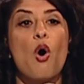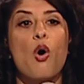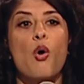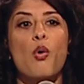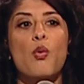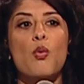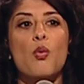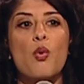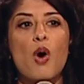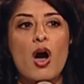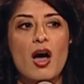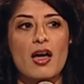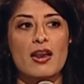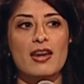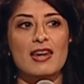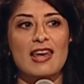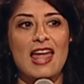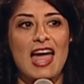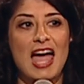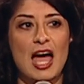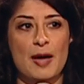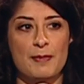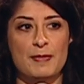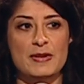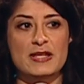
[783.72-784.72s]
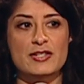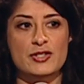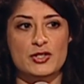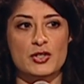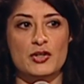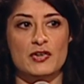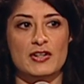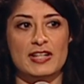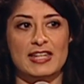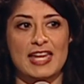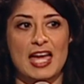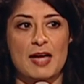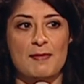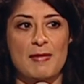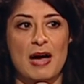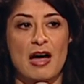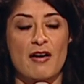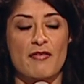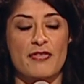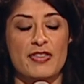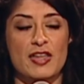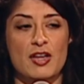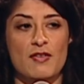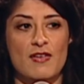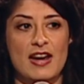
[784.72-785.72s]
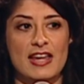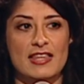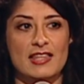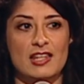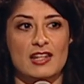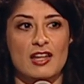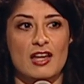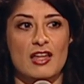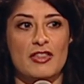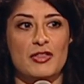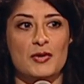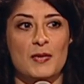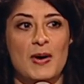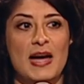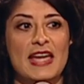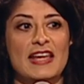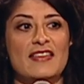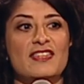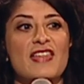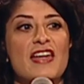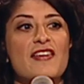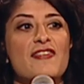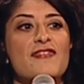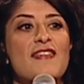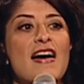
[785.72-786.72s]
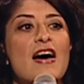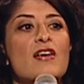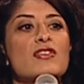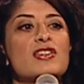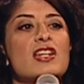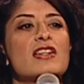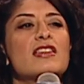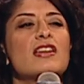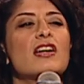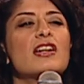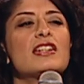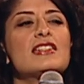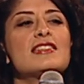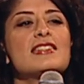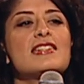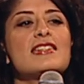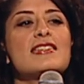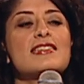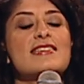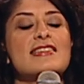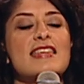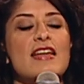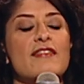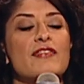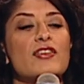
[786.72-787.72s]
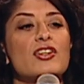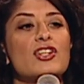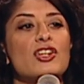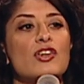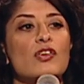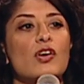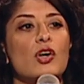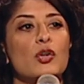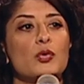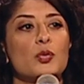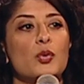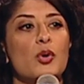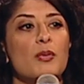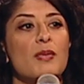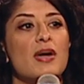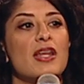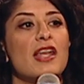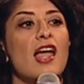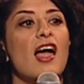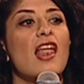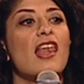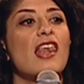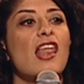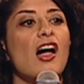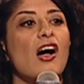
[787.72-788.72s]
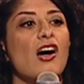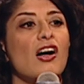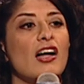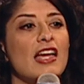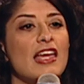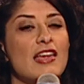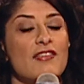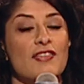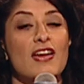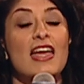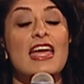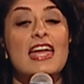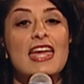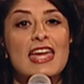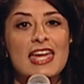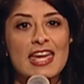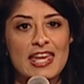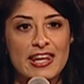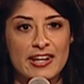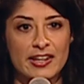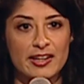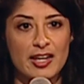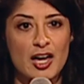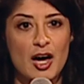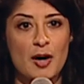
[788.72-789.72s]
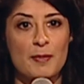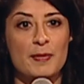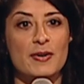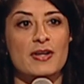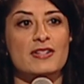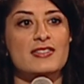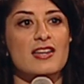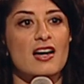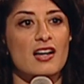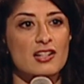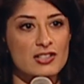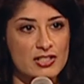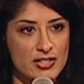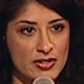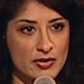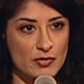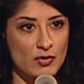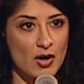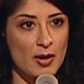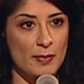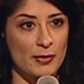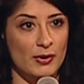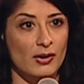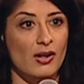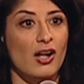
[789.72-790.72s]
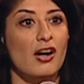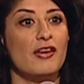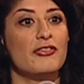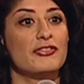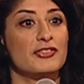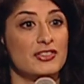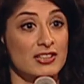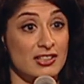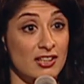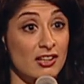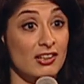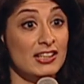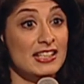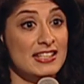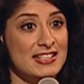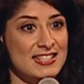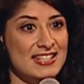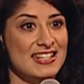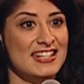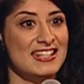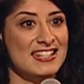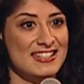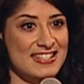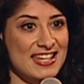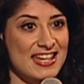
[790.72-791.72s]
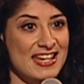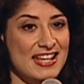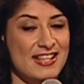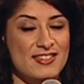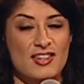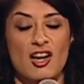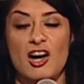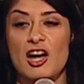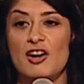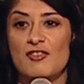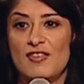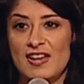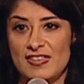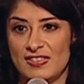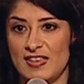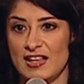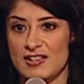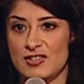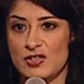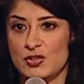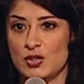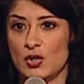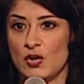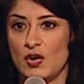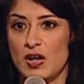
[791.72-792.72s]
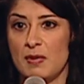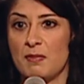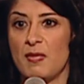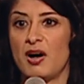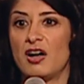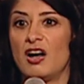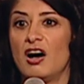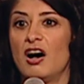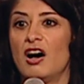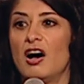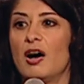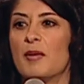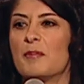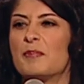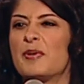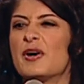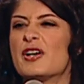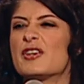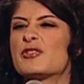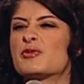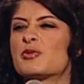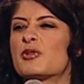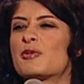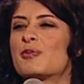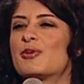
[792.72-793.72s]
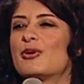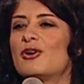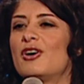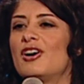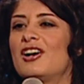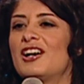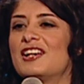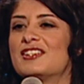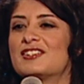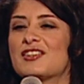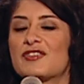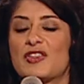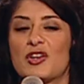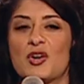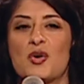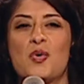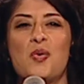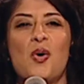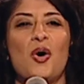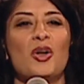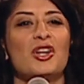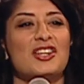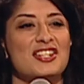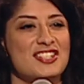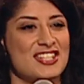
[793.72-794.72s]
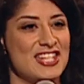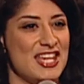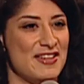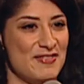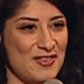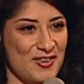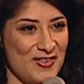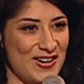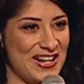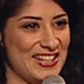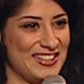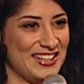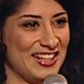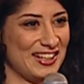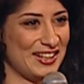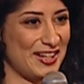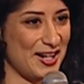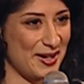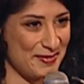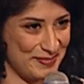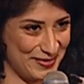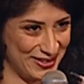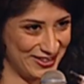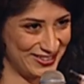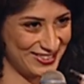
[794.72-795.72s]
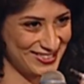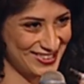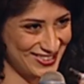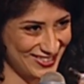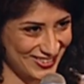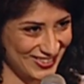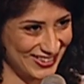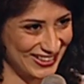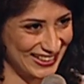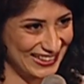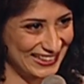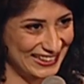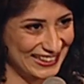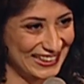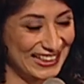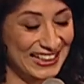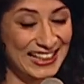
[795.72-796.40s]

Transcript: One happy story came out of the Iranian earthquake. They found a 97-year-old woman alive in a cupboard under the rubble after 19 days. I read that story. My heart burst with pride at the quality of Iranian cupboards. Right.